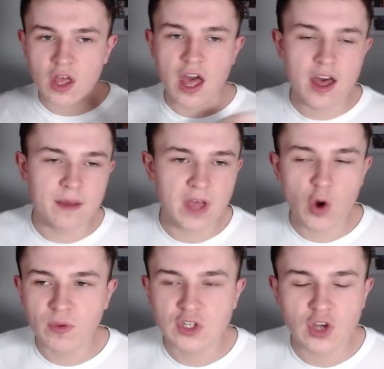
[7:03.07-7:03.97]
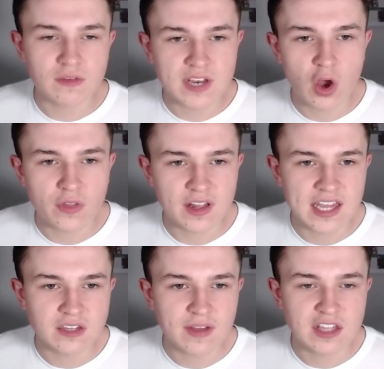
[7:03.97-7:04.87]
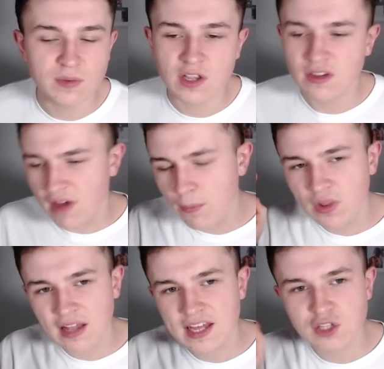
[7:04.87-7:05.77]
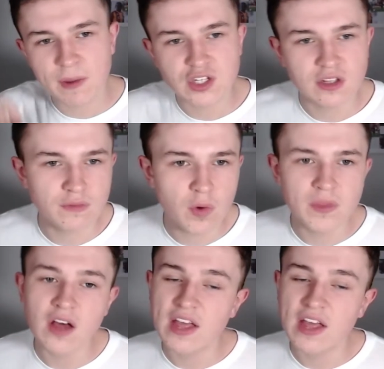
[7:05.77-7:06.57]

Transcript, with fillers: I hope you enjoyed the video, all the Leeds fans, because if I put that Leeds badge in the thumbnail,